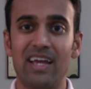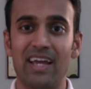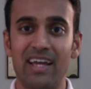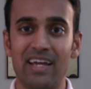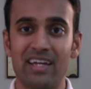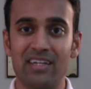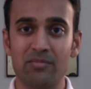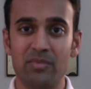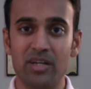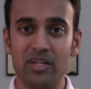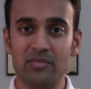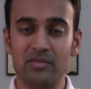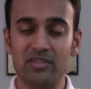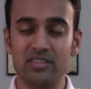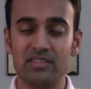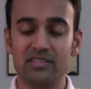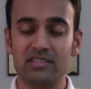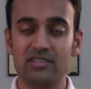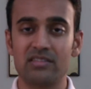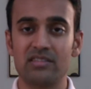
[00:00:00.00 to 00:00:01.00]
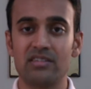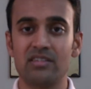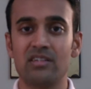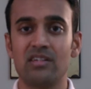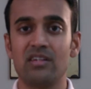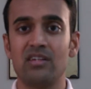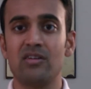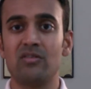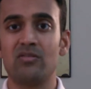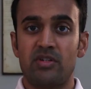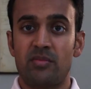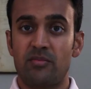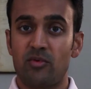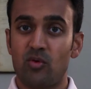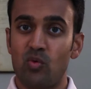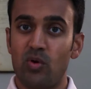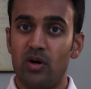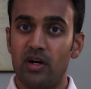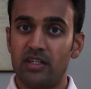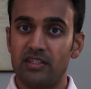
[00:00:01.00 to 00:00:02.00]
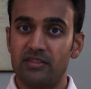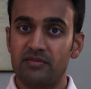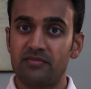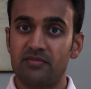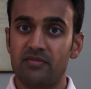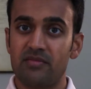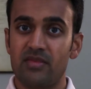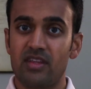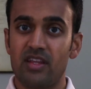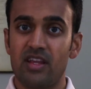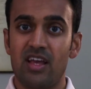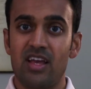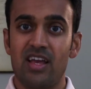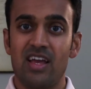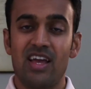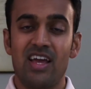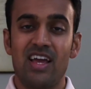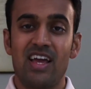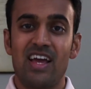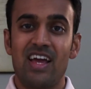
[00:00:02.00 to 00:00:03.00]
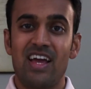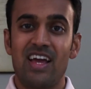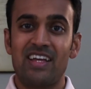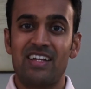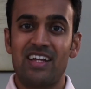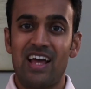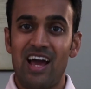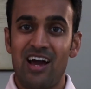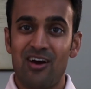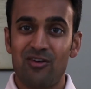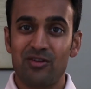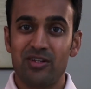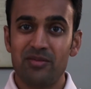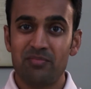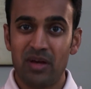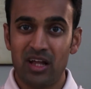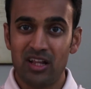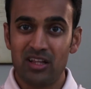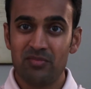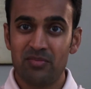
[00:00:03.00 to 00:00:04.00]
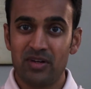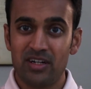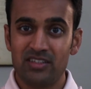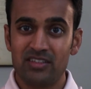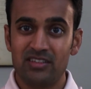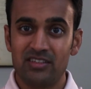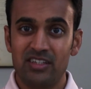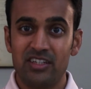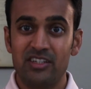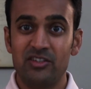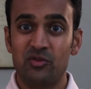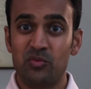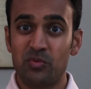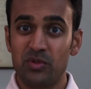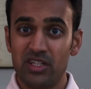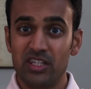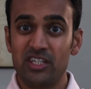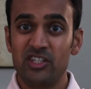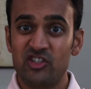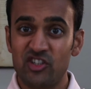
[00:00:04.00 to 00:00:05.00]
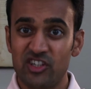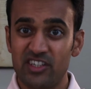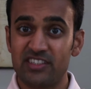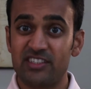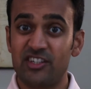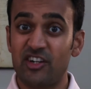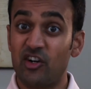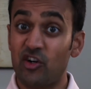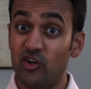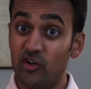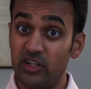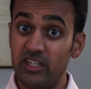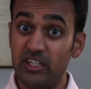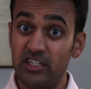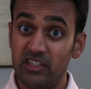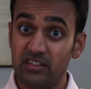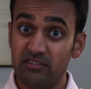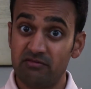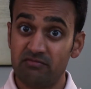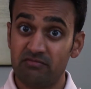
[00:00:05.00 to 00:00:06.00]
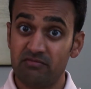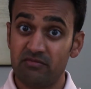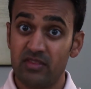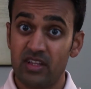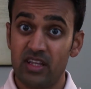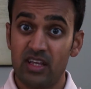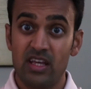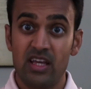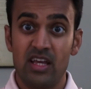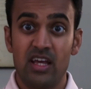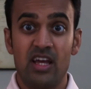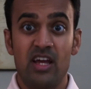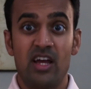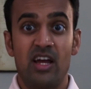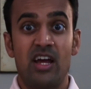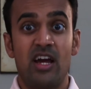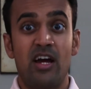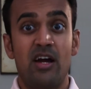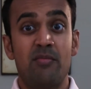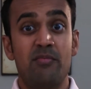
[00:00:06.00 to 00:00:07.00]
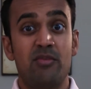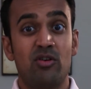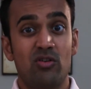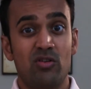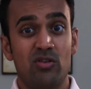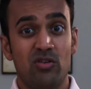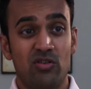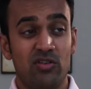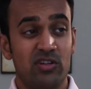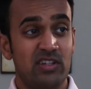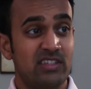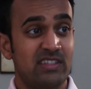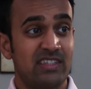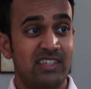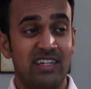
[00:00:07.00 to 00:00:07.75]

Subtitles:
and babies. Number one, an outie belly button is really just a hernia. Umbilical hernias